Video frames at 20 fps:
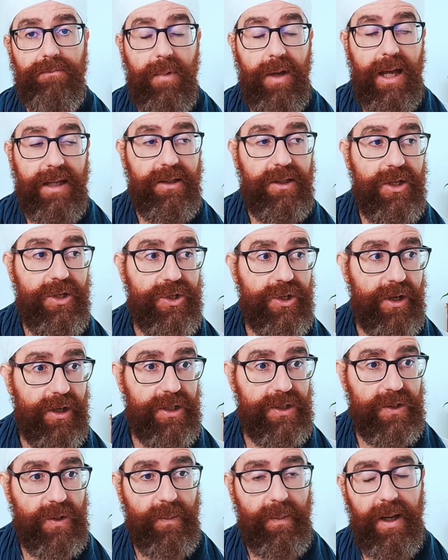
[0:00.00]
A teacher
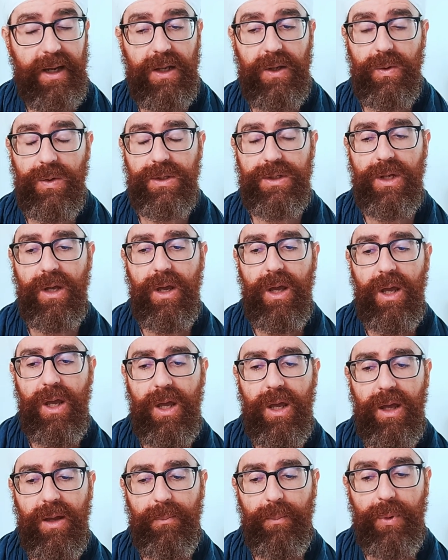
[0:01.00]
is somebody who's
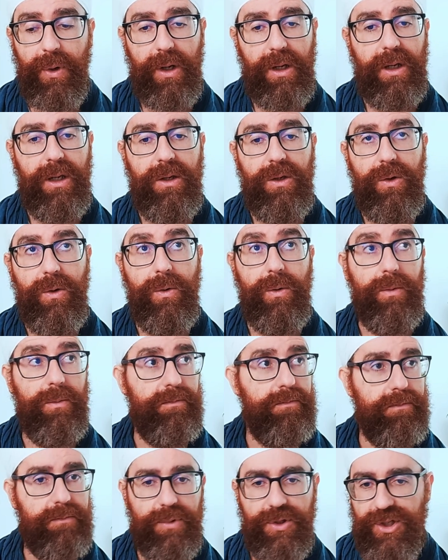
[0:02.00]
bringing
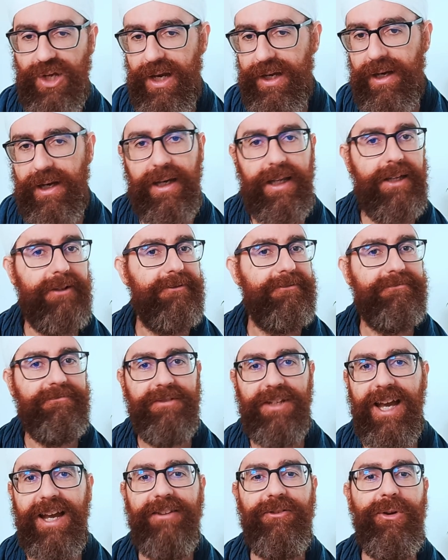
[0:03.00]
you, channeling,
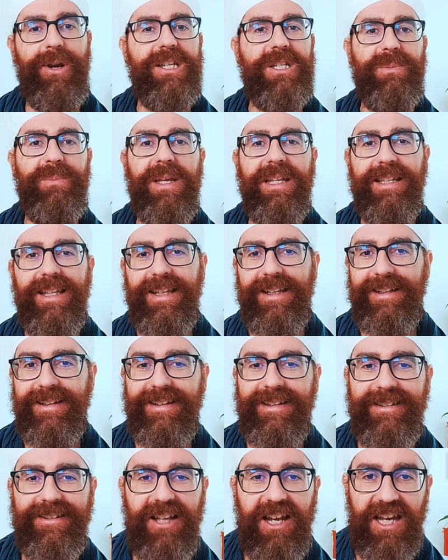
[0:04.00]
yeah, transmitting,
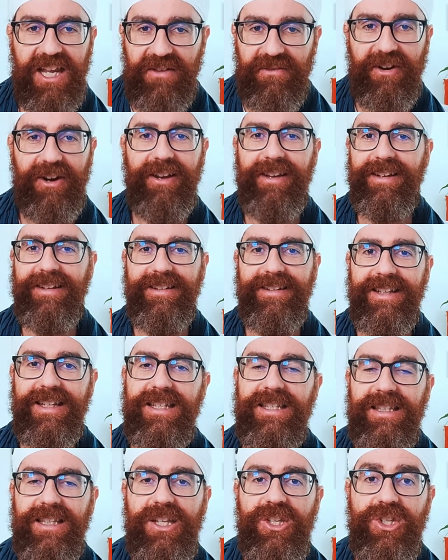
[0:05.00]
delivering
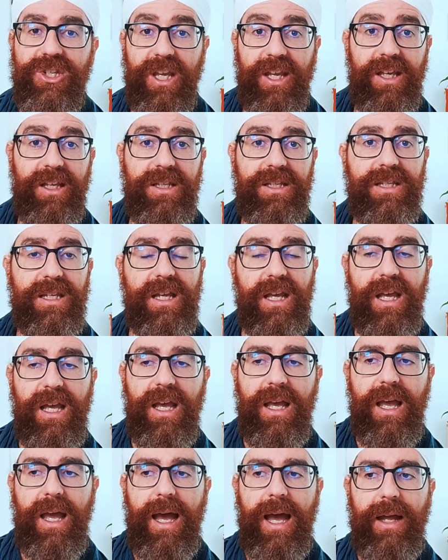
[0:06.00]
these teachings,
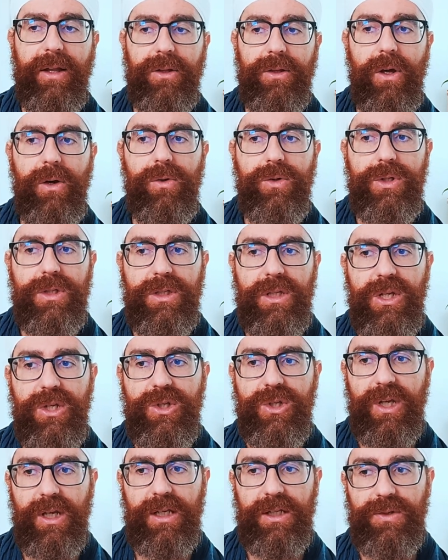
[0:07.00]
and those
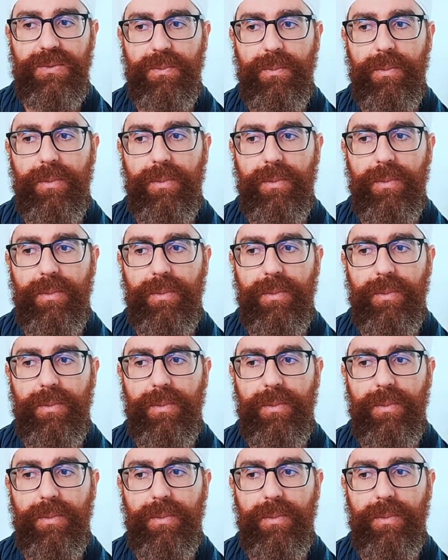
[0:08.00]
teachings